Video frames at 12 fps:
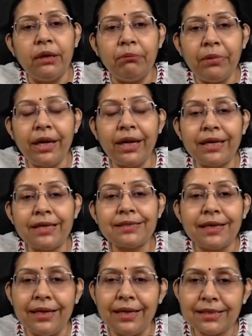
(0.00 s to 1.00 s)
Mean is
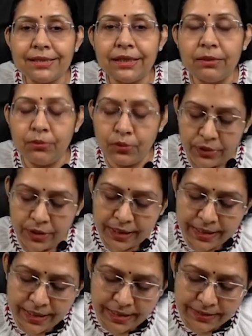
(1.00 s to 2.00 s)
less than the mode,
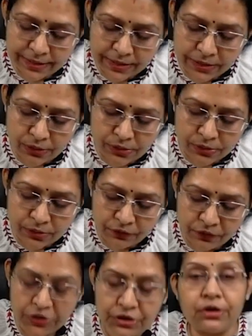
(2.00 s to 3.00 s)
yes, it is also a
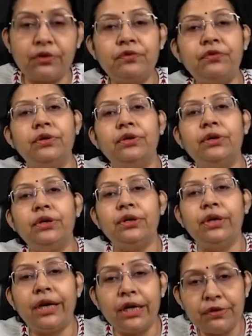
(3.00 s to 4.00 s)
feature of a
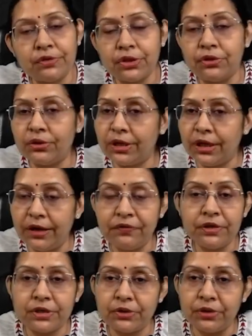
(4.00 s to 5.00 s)
negative skewed or the
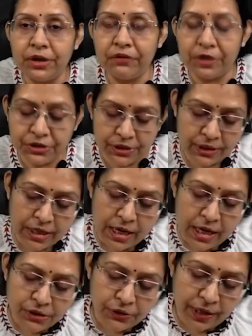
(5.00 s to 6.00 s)
left skewed deviation.
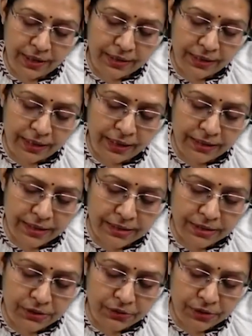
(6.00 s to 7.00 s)
So here the correct
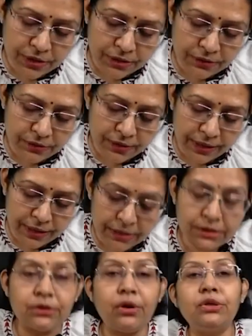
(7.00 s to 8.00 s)
answer to this, that
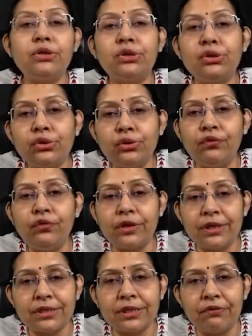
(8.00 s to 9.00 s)
is not true for
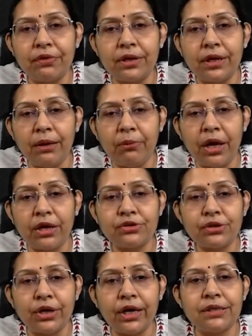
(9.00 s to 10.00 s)
this given image,
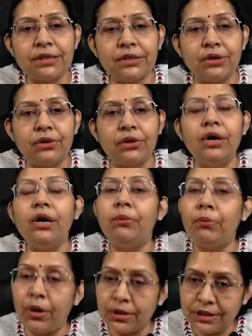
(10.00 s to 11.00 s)
is your
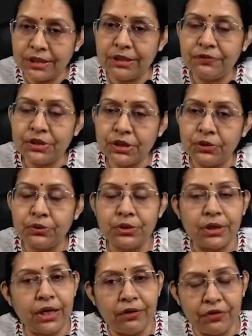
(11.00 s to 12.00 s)
positive skewed
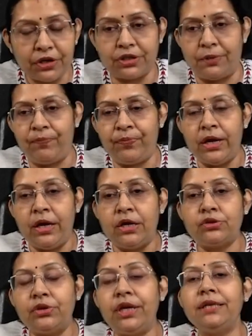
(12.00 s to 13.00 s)
deviation.
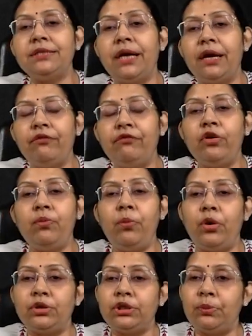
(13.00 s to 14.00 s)
So these are few
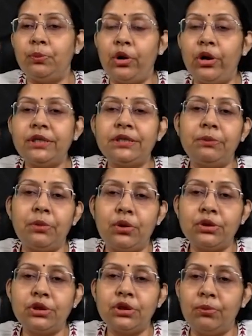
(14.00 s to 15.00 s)
important points
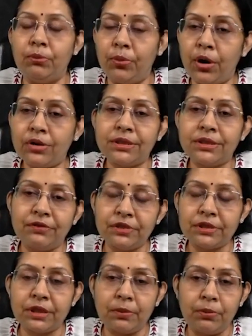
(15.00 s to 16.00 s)
about box and
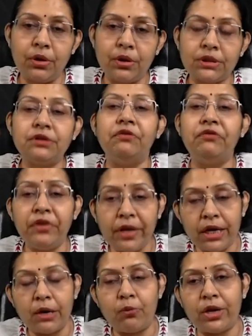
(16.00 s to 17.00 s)
whisker plot,
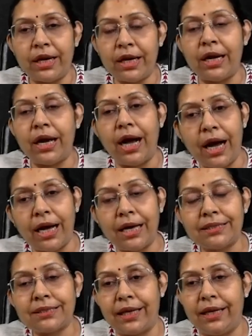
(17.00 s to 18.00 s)
very commonly
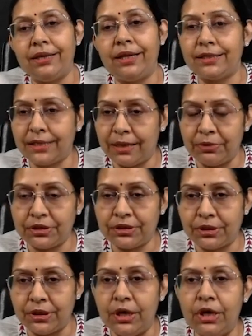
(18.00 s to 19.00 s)
asked in the
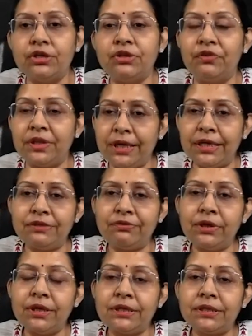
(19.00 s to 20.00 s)
examination. So with these
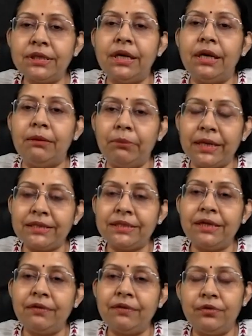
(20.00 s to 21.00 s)
words,
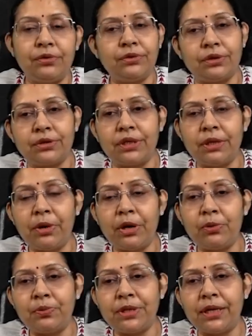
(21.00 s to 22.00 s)
myself, Dr. Deepa
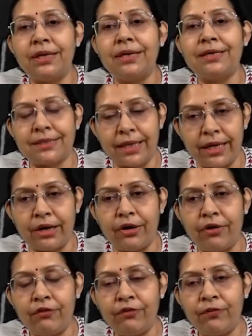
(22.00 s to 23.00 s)
Gupta, signing
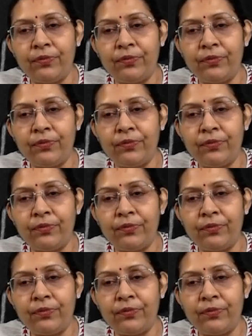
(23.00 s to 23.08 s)
off.